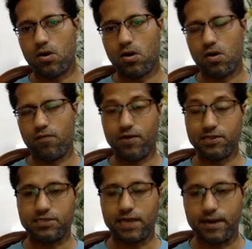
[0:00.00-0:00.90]
of
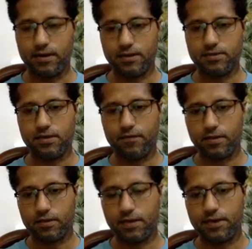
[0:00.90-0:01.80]
one side is
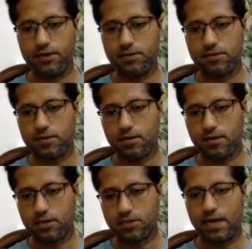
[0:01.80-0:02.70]
given, that is,
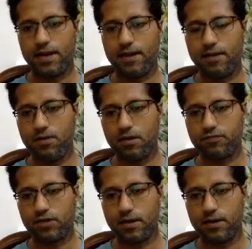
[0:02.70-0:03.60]
the side AB of
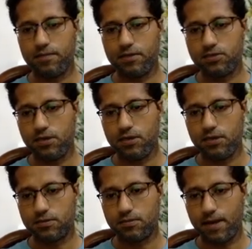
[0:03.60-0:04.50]
triangle ABC
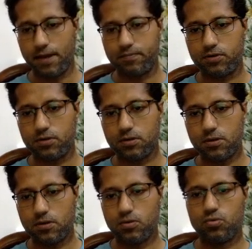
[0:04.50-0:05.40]
is mapped
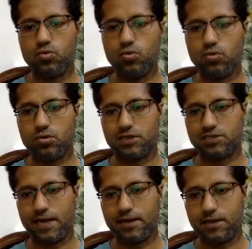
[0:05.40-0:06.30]
to the
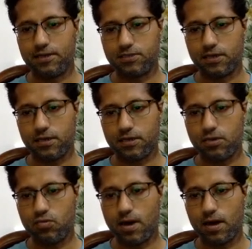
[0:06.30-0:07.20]
side, let's say
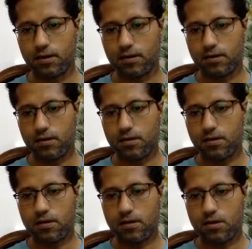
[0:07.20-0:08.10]
QR
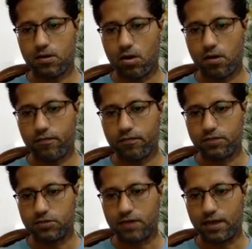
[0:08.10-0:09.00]
of
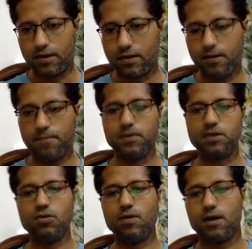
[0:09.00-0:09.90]
the triangle
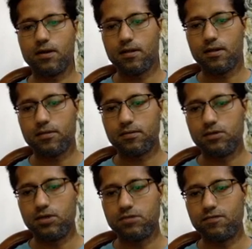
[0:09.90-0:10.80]
PQR,
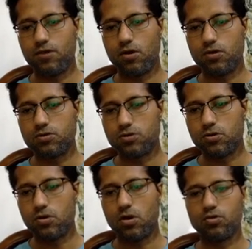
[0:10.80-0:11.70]
this will
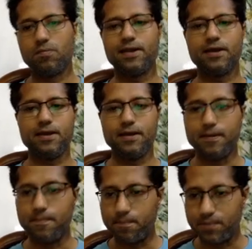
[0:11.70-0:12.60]
also automatically
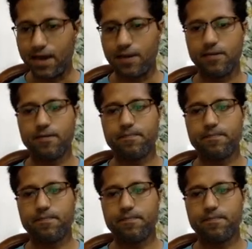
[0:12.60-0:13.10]
imply